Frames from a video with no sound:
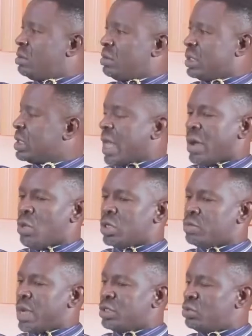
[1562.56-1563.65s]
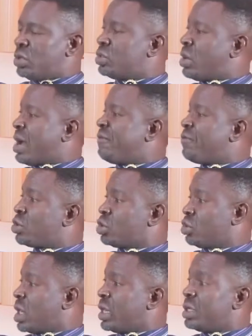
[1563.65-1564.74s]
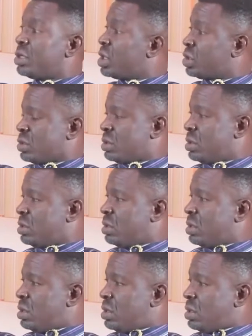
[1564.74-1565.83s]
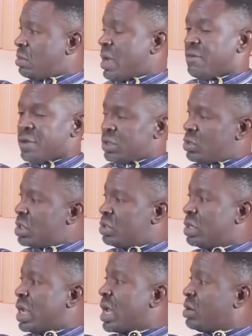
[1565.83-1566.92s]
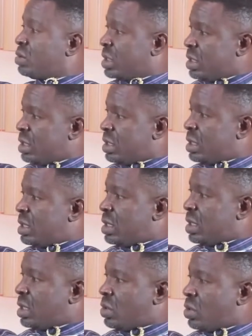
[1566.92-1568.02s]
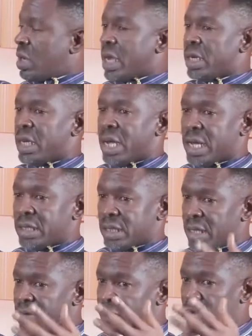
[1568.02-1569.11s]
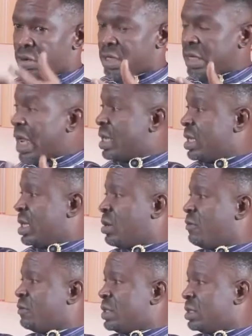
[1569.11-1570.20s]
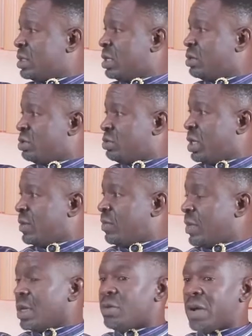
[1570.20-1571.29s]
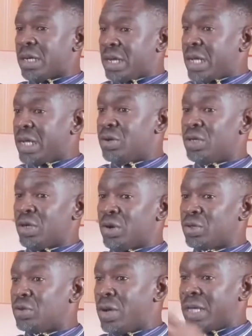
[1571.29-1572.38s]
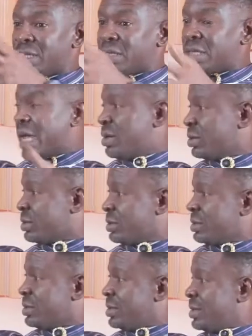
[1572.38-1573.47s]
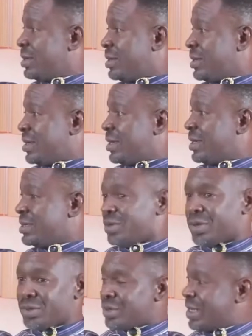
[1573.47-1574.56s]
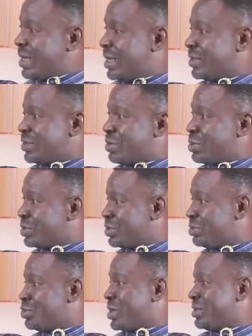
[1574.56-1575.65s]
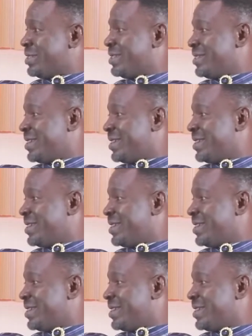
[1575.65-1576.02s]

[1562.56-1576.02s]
this thing. I want my children to have functional education. My first one is doing accounting, you know, and he has a great idea of this industry. Right now, he also has his side hustle. He's also selling some costume jewelries.